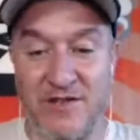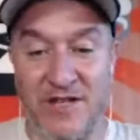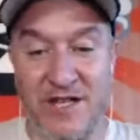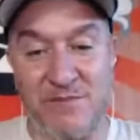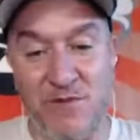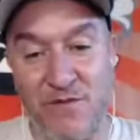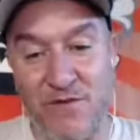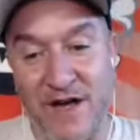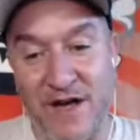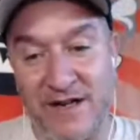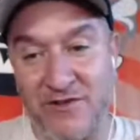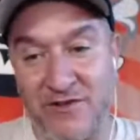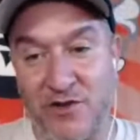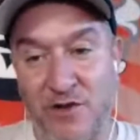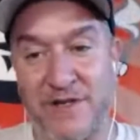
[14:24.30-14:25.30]
So let's
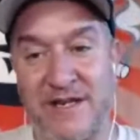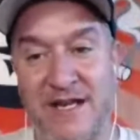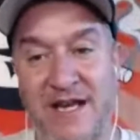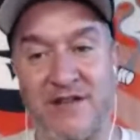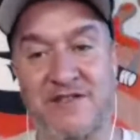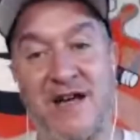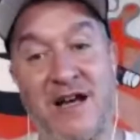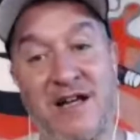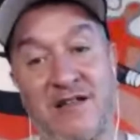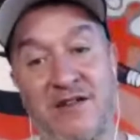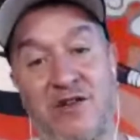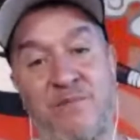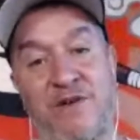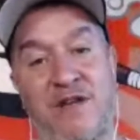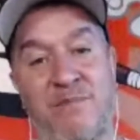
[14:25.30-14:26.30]
move on a little bit now.
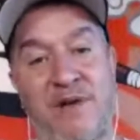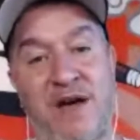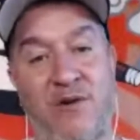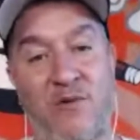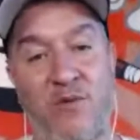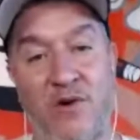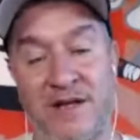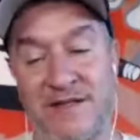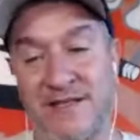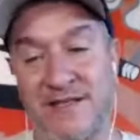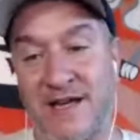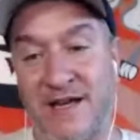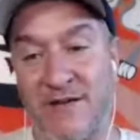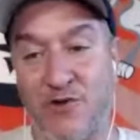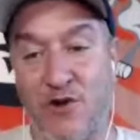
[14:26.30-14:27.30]
Talk a little bit about
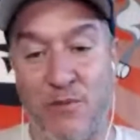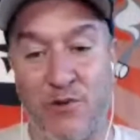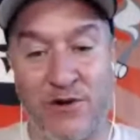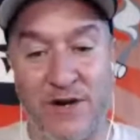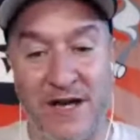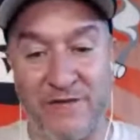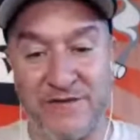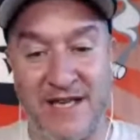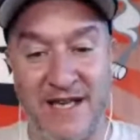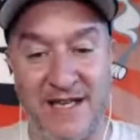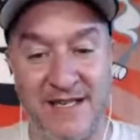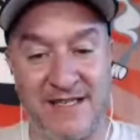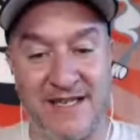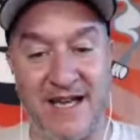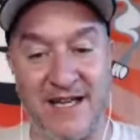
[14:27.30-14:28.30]
what uh,
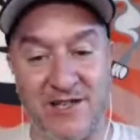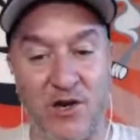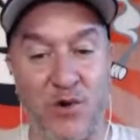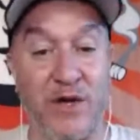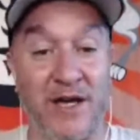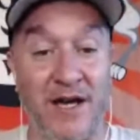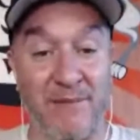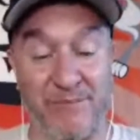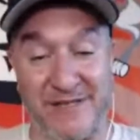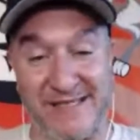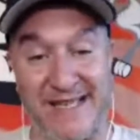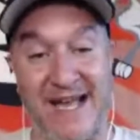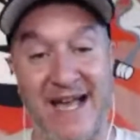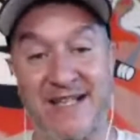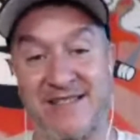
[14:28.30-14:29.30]
Romacraft has got going
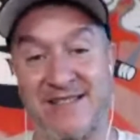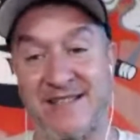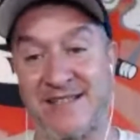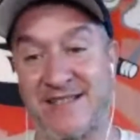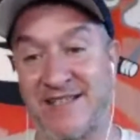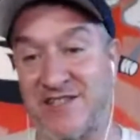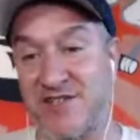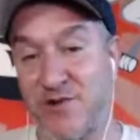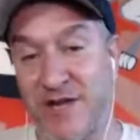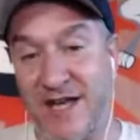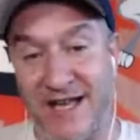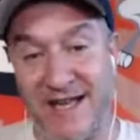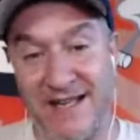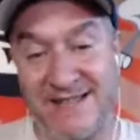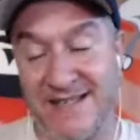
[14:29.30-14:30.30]
on besides this,
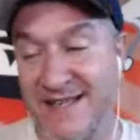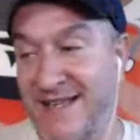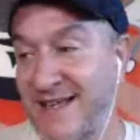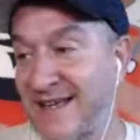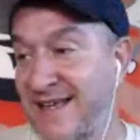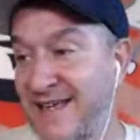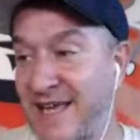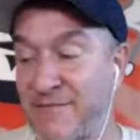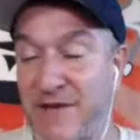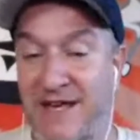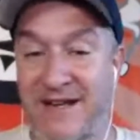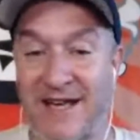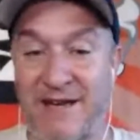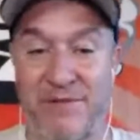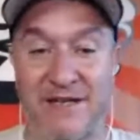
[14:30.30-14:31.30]
because you guys,
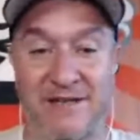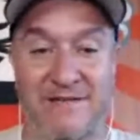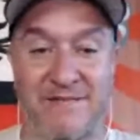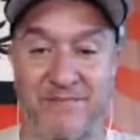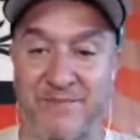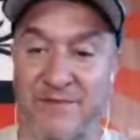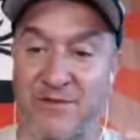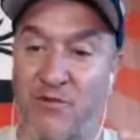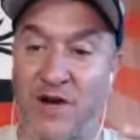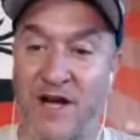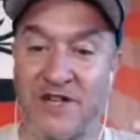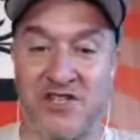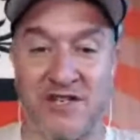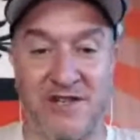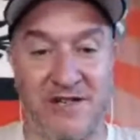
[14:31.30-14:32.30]
hey man, I've been
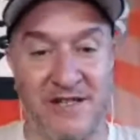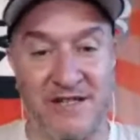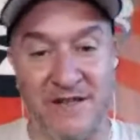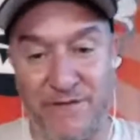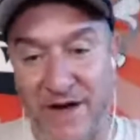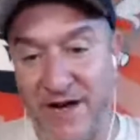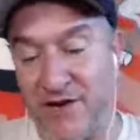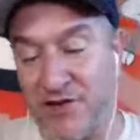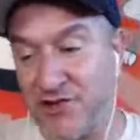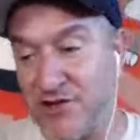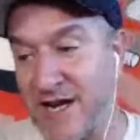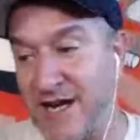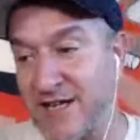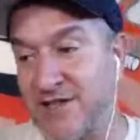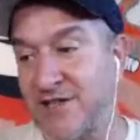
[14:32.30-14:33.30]
watching. You did the
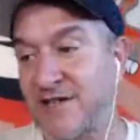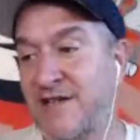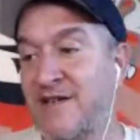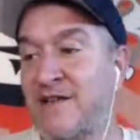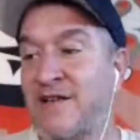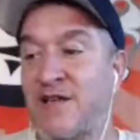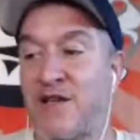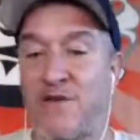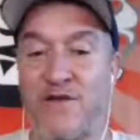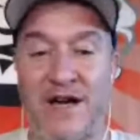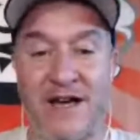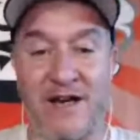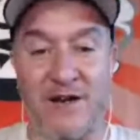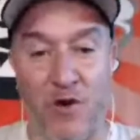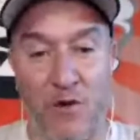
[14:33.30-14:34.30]
firecracker.
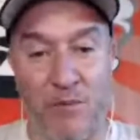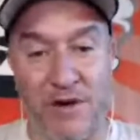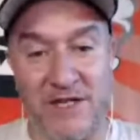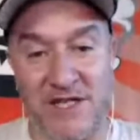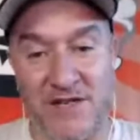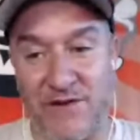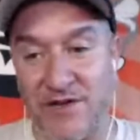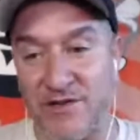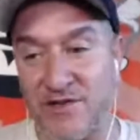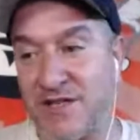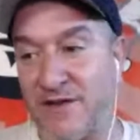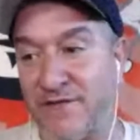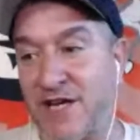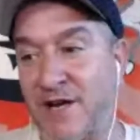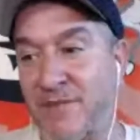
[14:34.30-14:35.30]
You've got a whole bunch
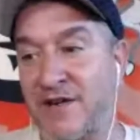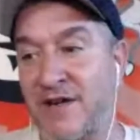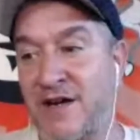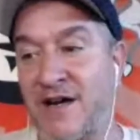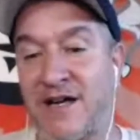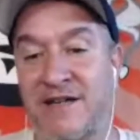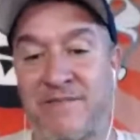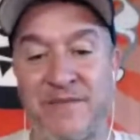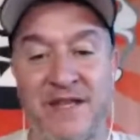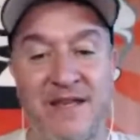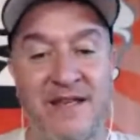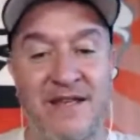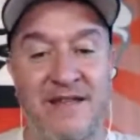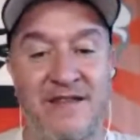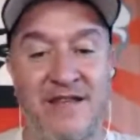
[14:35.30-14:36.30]
of other stuff coming
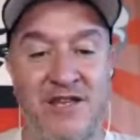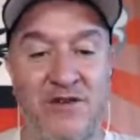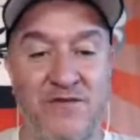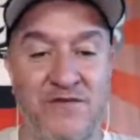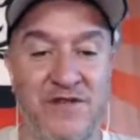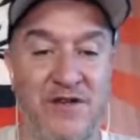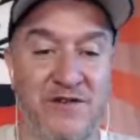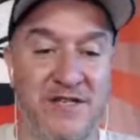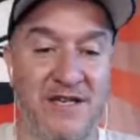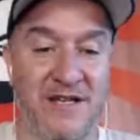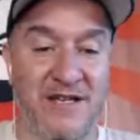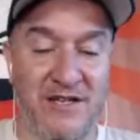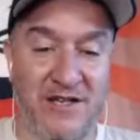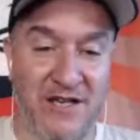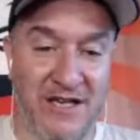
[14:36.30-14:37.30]
on that you
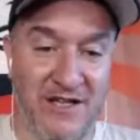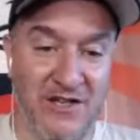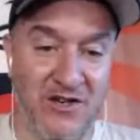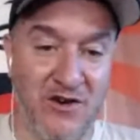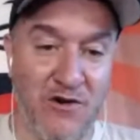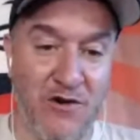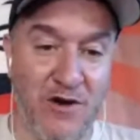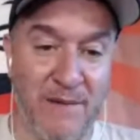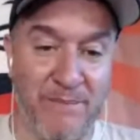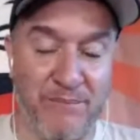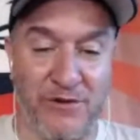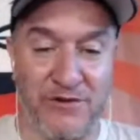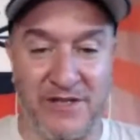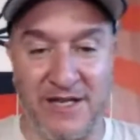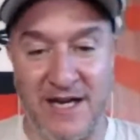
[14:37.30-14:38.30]
you did in, in Europe
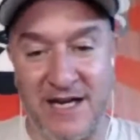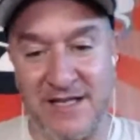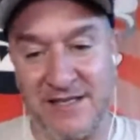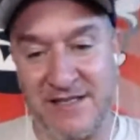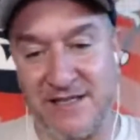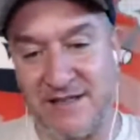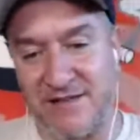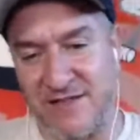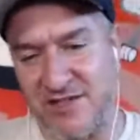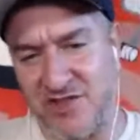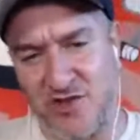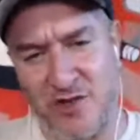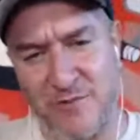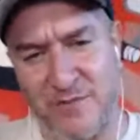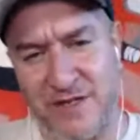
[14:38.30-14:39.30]
with the guys in
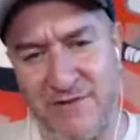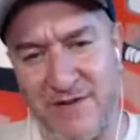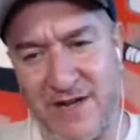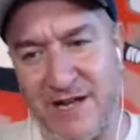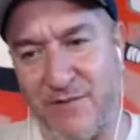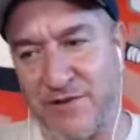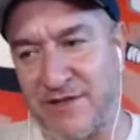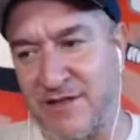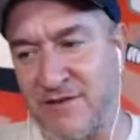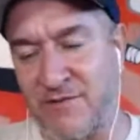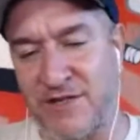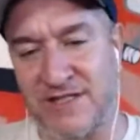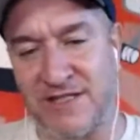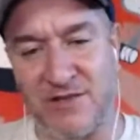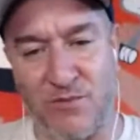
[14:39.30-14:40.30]
Germany, right? With the
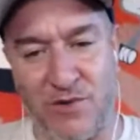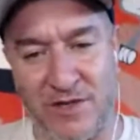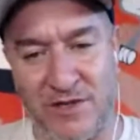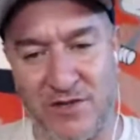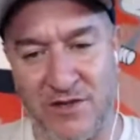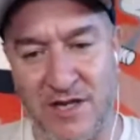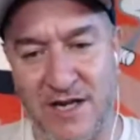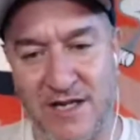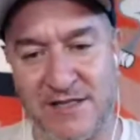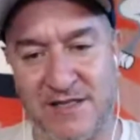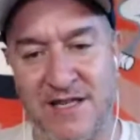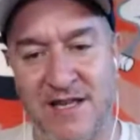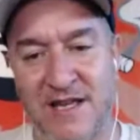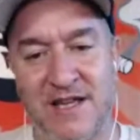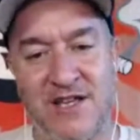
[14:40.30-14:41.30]
was it the
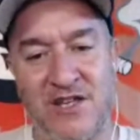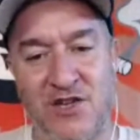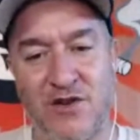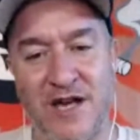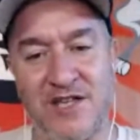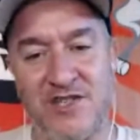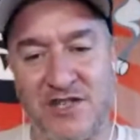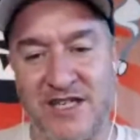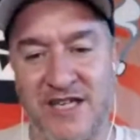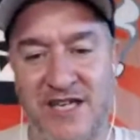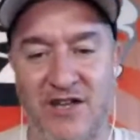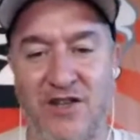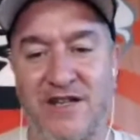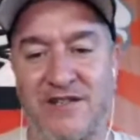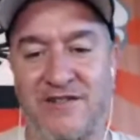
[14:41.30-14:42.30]
Wunderlust? You guys right. are
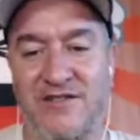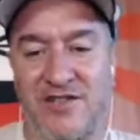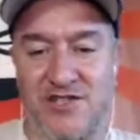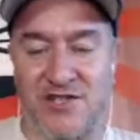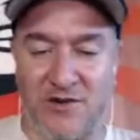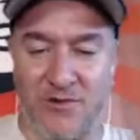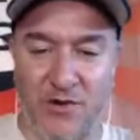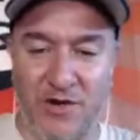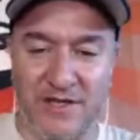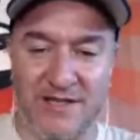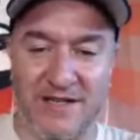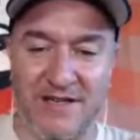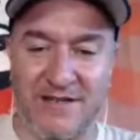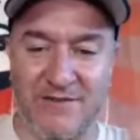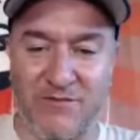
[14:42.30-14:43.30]
killing it this year. What
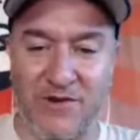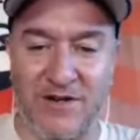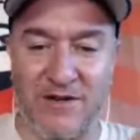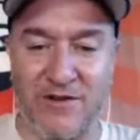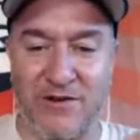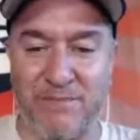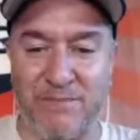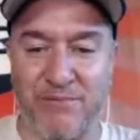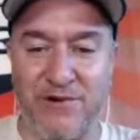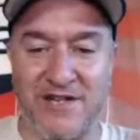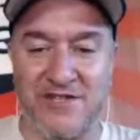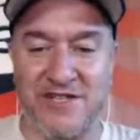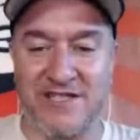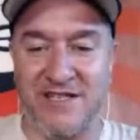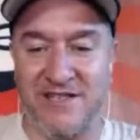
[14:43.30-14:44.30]
can what other
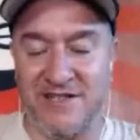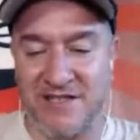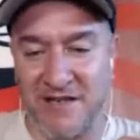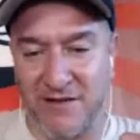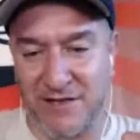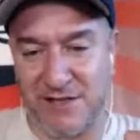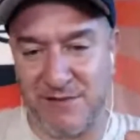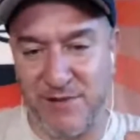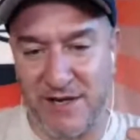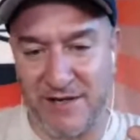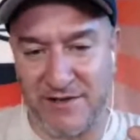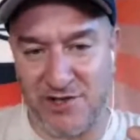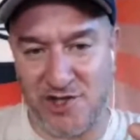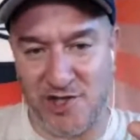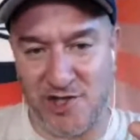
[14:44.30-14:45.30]
projects can you tell us about
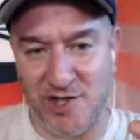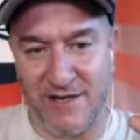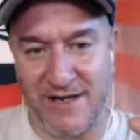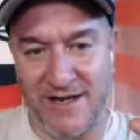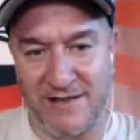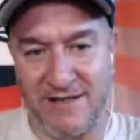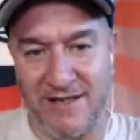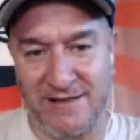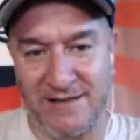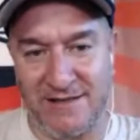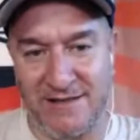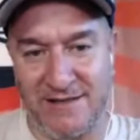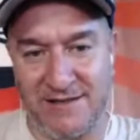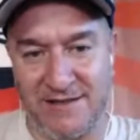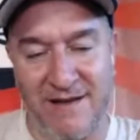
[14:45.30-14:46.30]
on the show tonight that
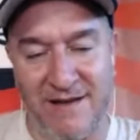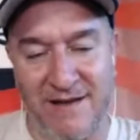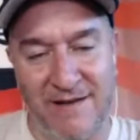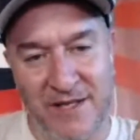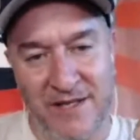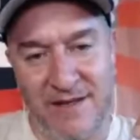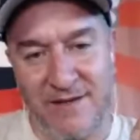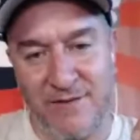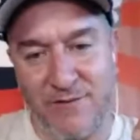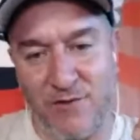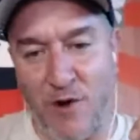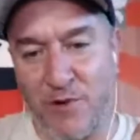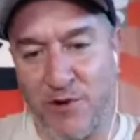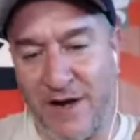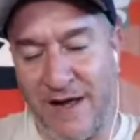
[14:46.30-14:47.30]
uh,
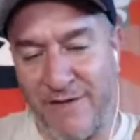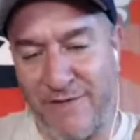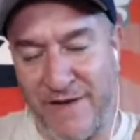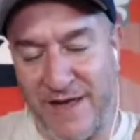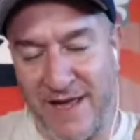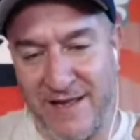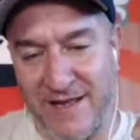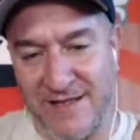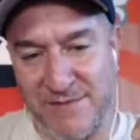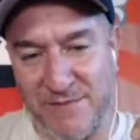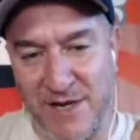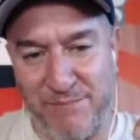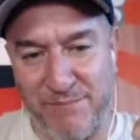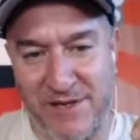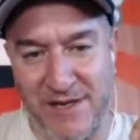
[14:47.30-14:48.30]
Romacraft fans
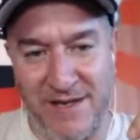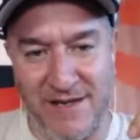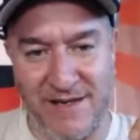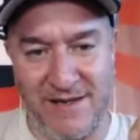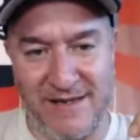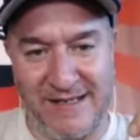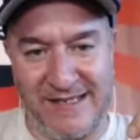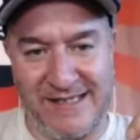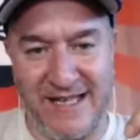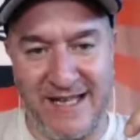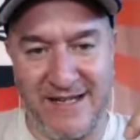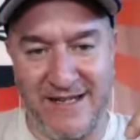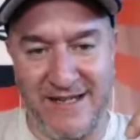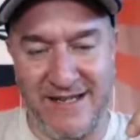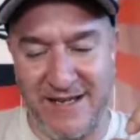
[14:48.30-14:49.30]
might be
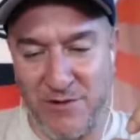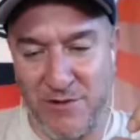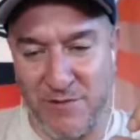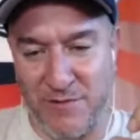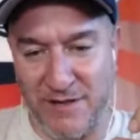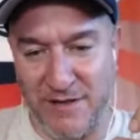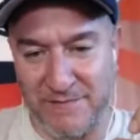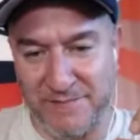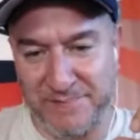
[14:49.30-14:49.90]
excited to hear about?